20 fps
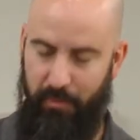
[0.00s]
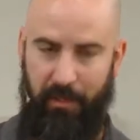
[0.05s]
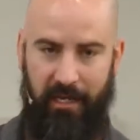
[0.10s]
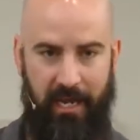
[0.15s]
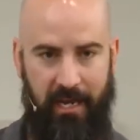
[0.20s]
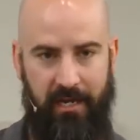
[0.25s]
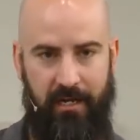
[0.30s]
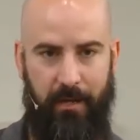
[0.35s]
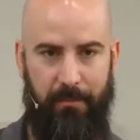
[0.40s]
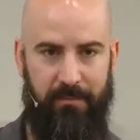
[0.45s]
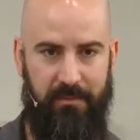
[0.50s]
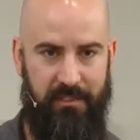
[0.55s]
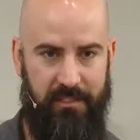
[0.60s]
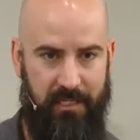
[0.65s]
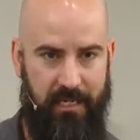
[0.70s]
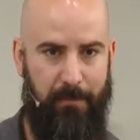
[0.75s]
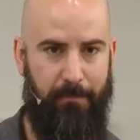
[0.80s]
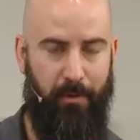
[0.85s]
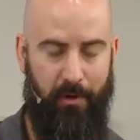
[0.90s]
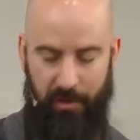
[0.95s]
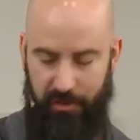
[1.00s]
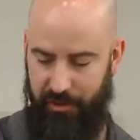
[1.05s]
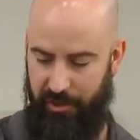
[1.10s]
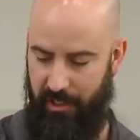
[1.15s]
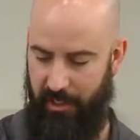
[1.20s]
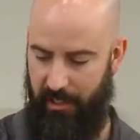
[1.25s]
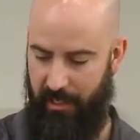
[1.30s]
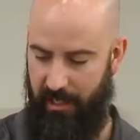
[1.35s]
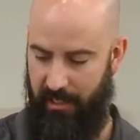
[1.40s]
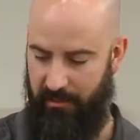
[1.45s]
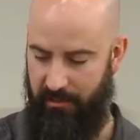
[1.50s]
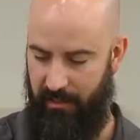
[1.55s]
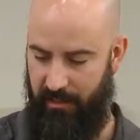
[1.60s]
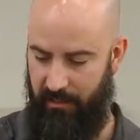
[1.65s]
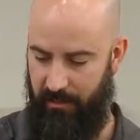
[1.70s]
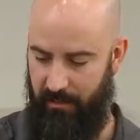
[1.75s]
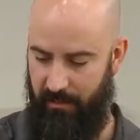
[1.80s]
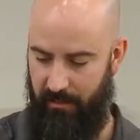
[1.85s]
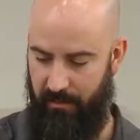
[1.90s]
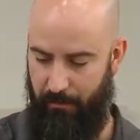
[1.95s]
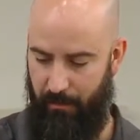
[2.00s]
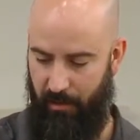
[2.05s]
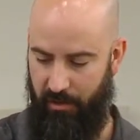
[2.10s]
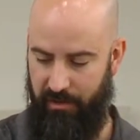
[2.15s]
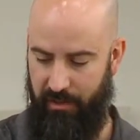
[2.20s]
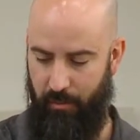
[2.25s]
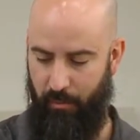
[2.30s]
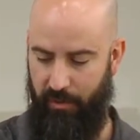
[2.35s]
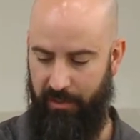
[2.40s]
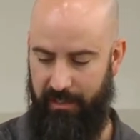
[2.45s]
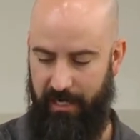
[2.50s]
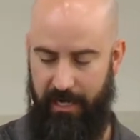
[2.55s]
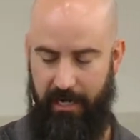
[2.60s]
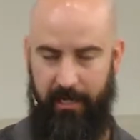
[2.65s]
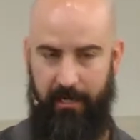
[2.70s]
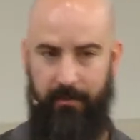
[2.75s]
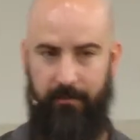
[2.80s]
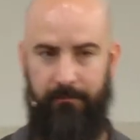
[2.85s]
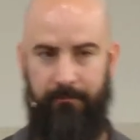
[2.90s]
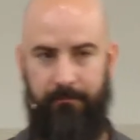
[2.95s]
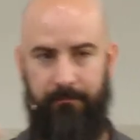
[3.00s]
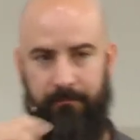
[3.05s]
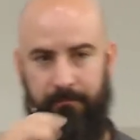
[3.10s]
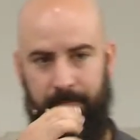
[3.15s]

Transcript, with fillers: we end up depersonalizing the person we're dating.